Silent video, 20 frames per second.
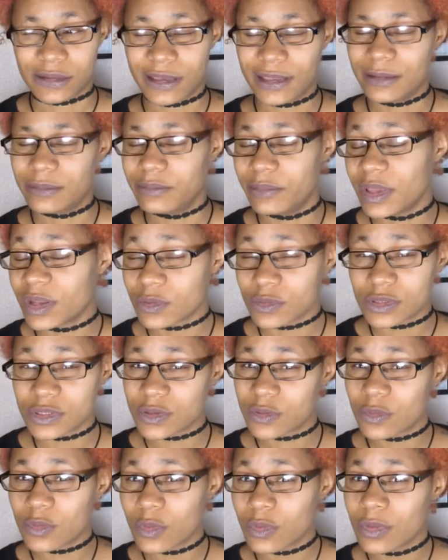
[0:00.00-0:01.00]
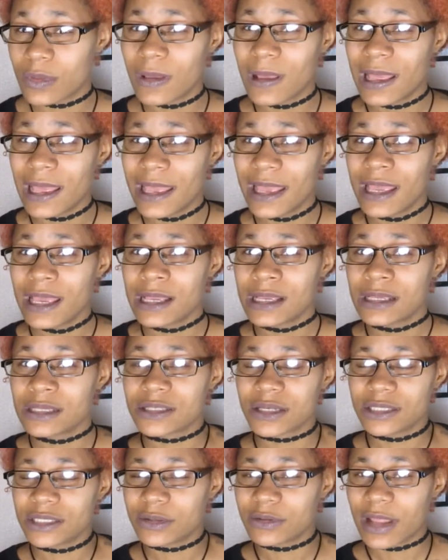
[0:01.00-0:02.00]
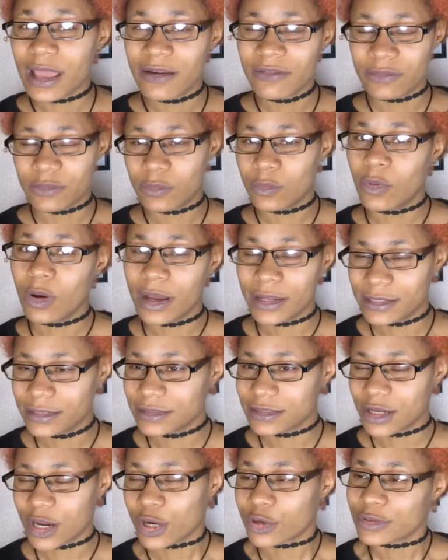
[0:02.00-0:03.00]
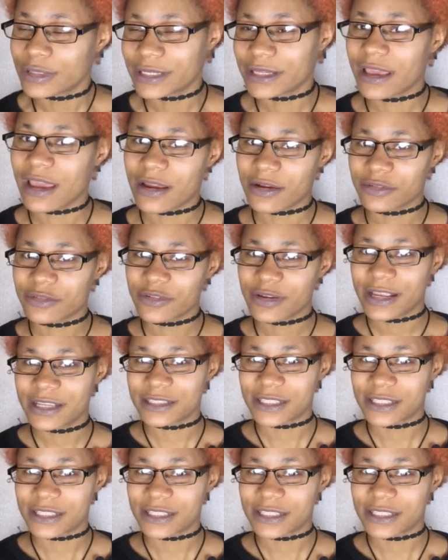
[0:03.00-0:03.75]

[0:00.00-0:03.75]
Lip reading: in middle school. So I don't have one current character.